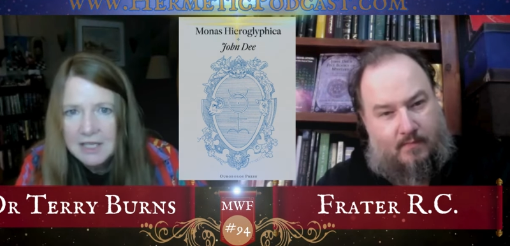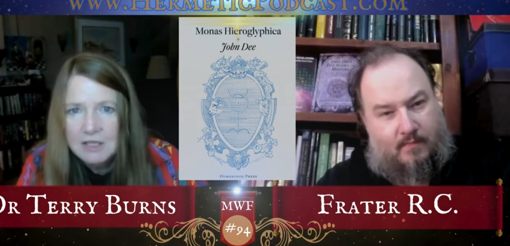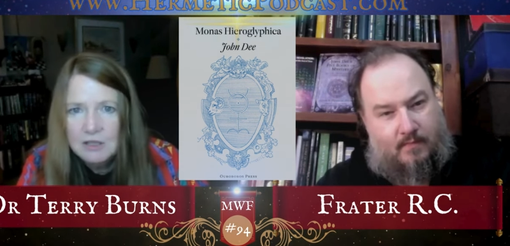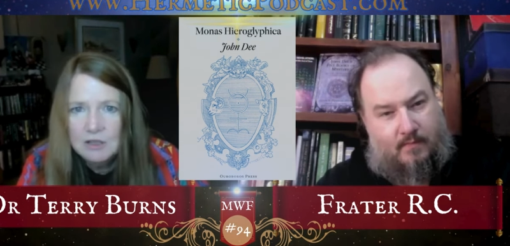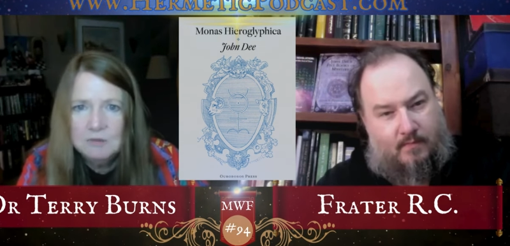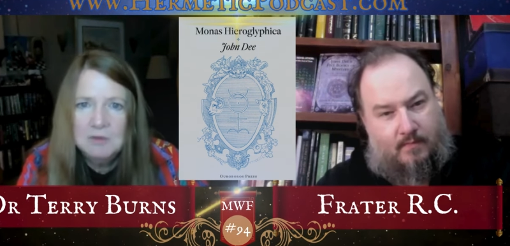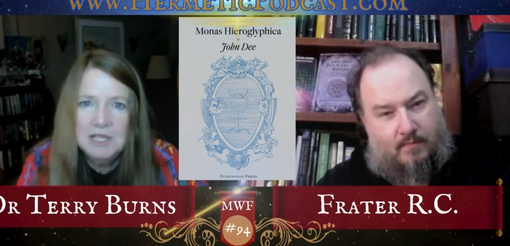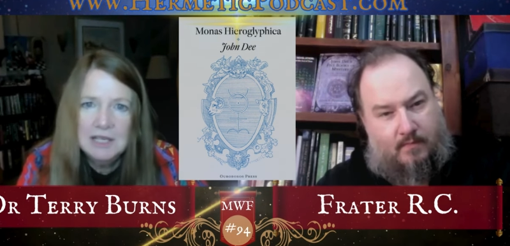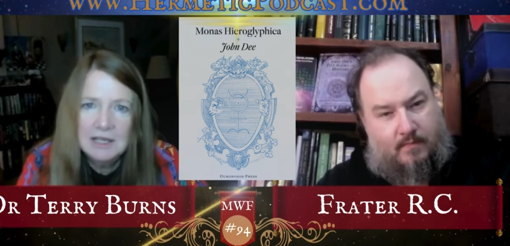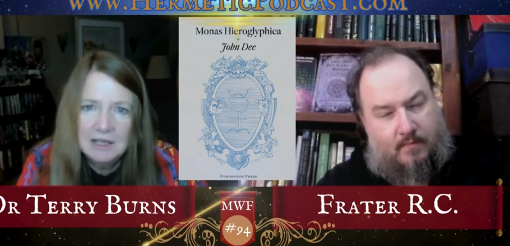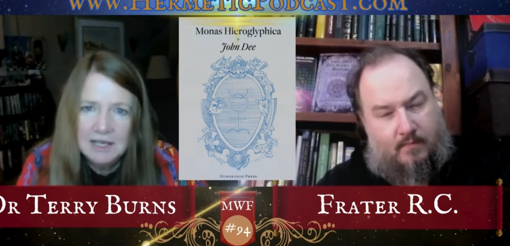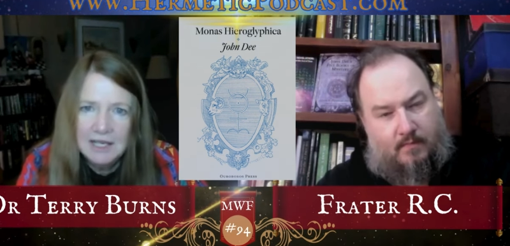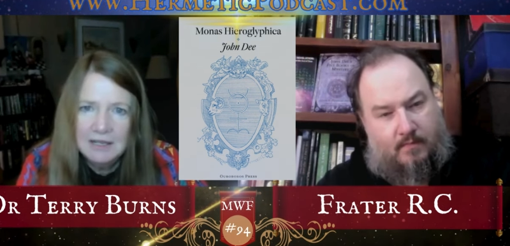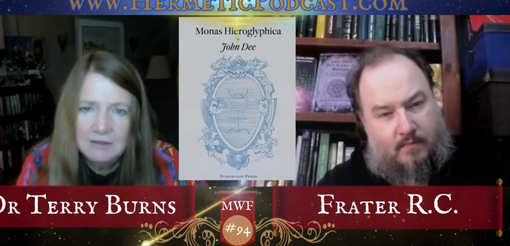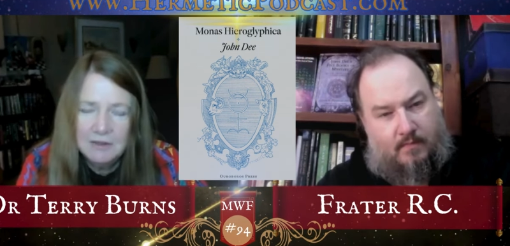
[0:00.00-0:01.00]
Speaker 1: he could be
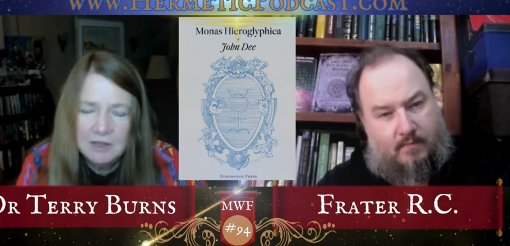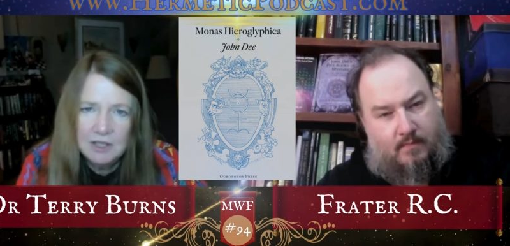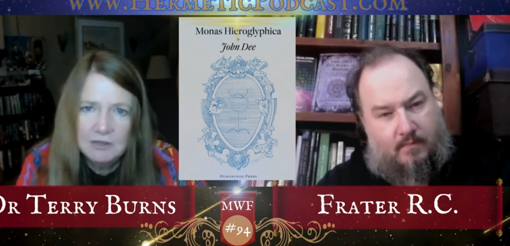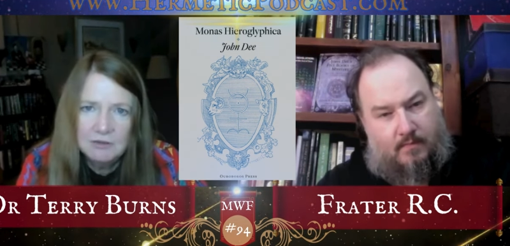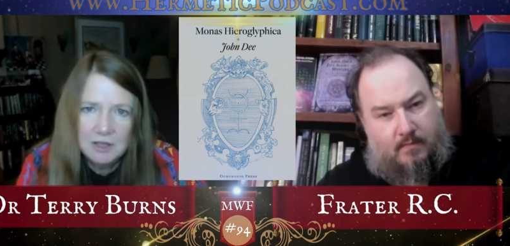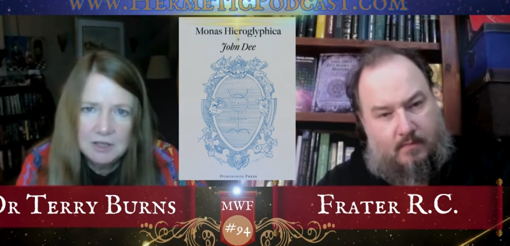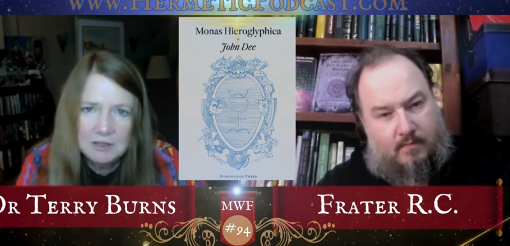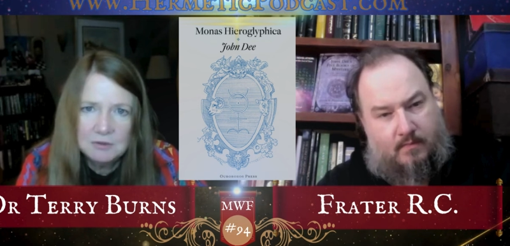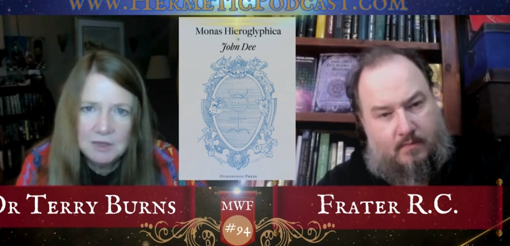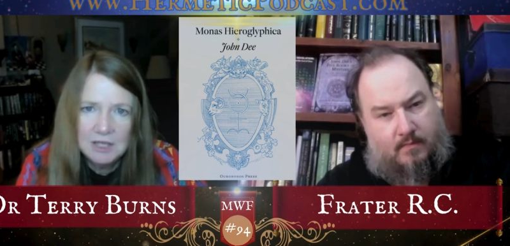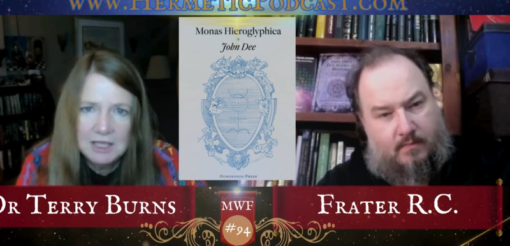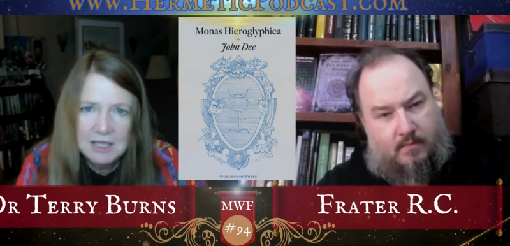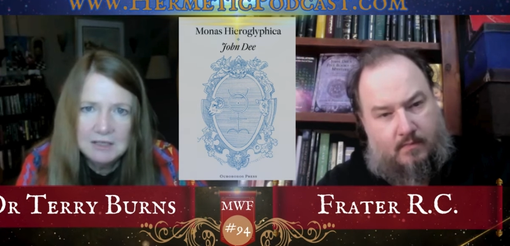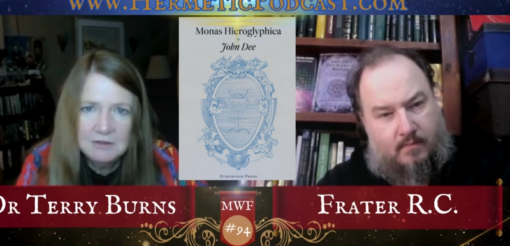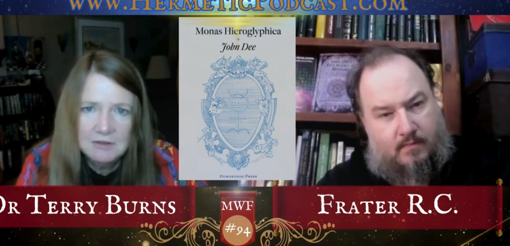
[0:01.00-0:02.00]
a, a very
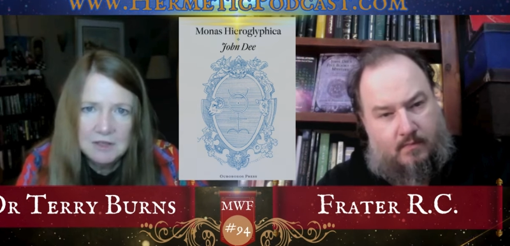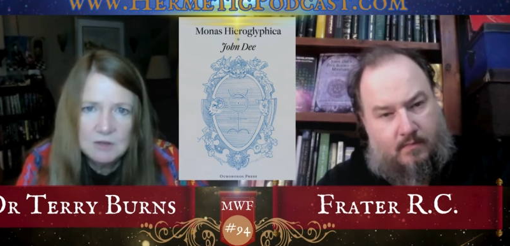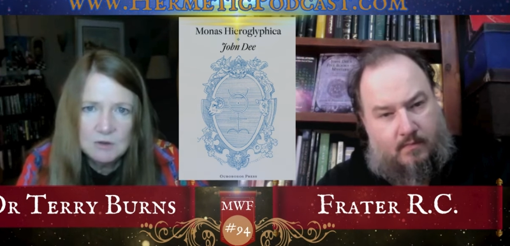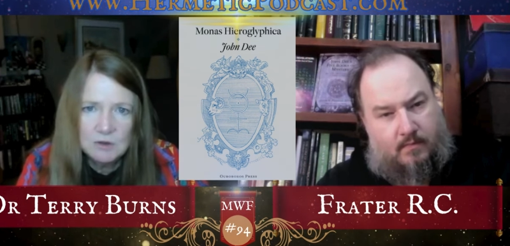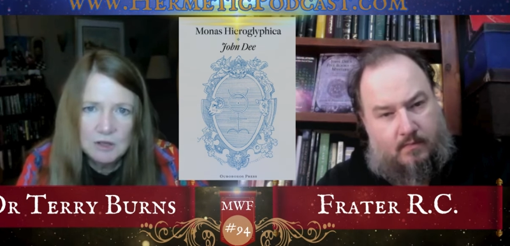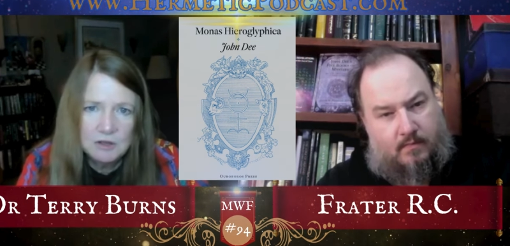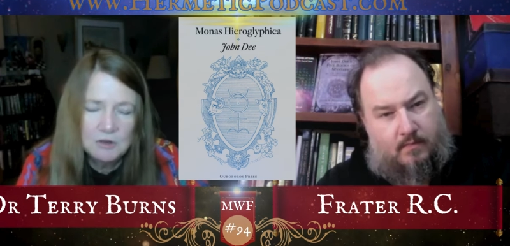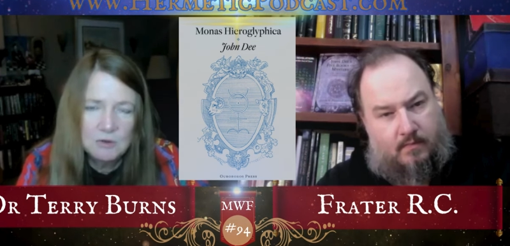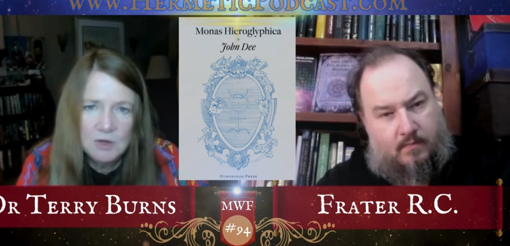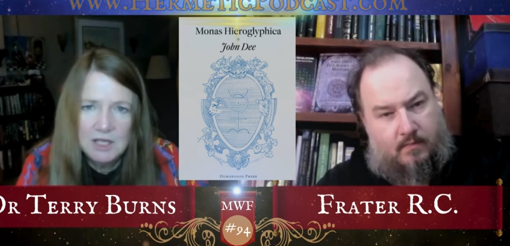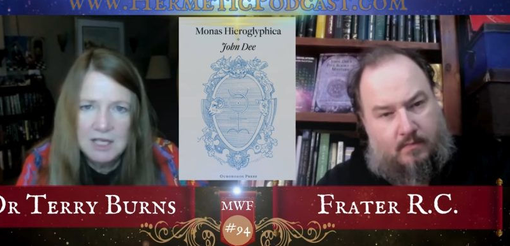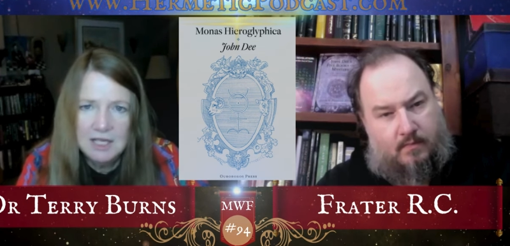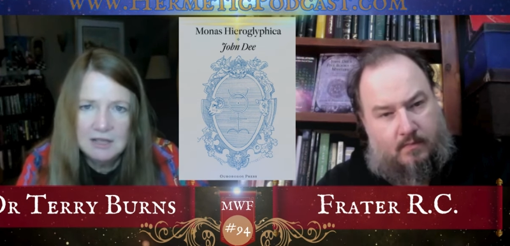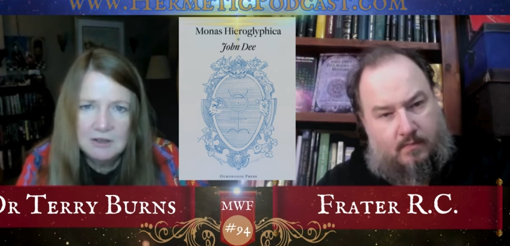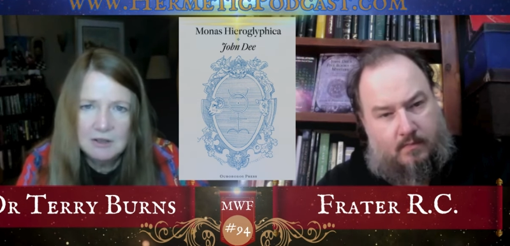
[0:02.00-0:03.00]
frustrating individual on the
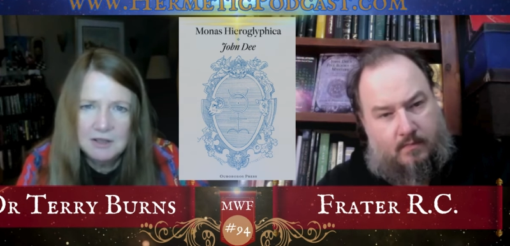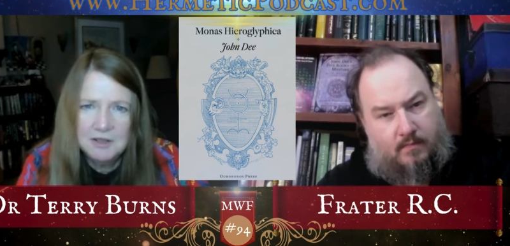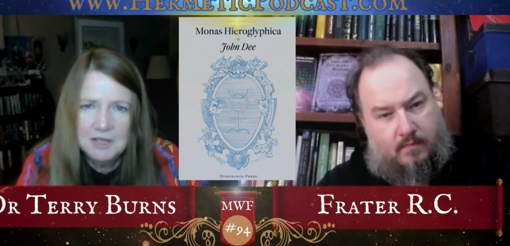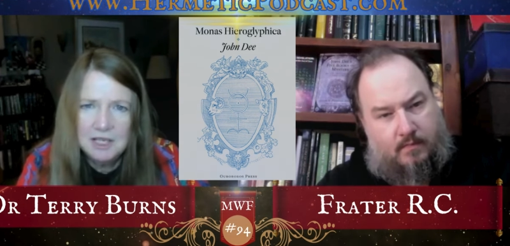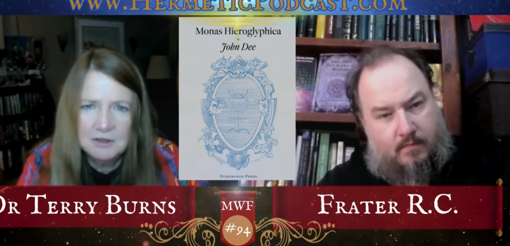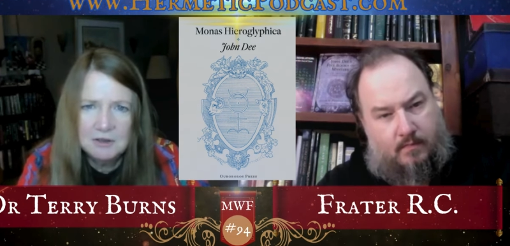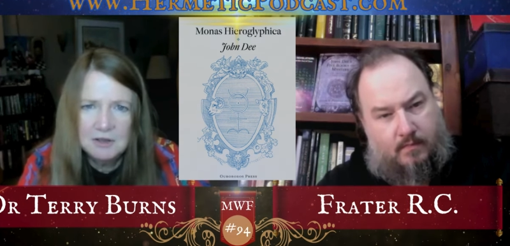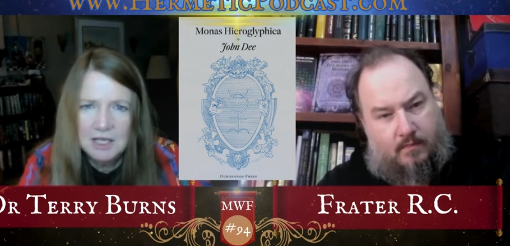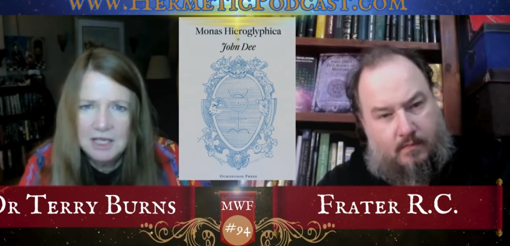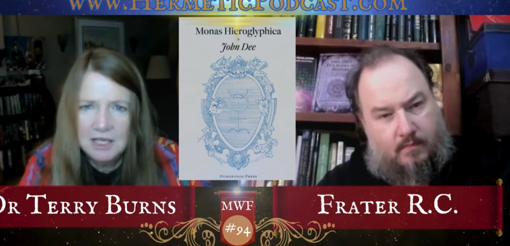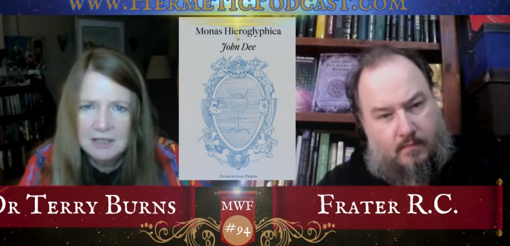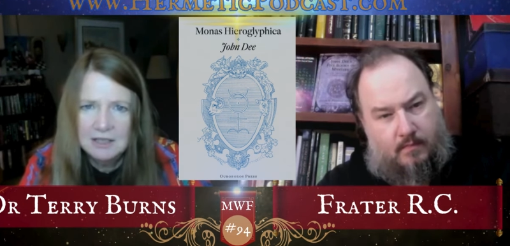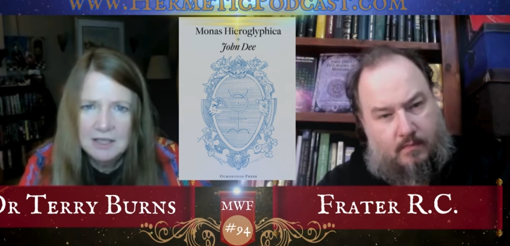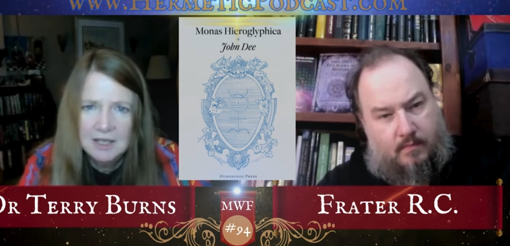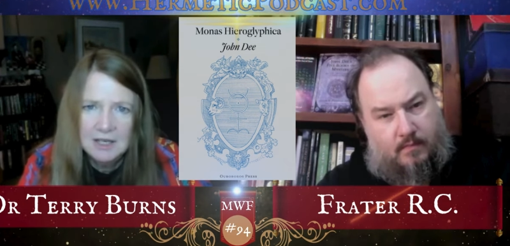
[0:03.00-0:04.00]
one hand. On the other
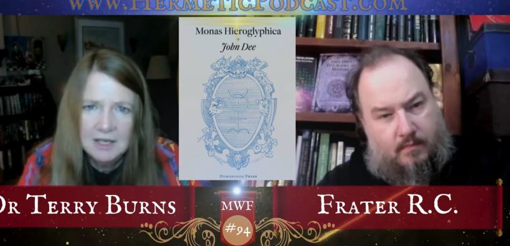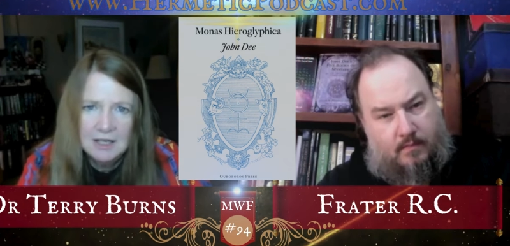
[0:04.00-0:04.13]
hand,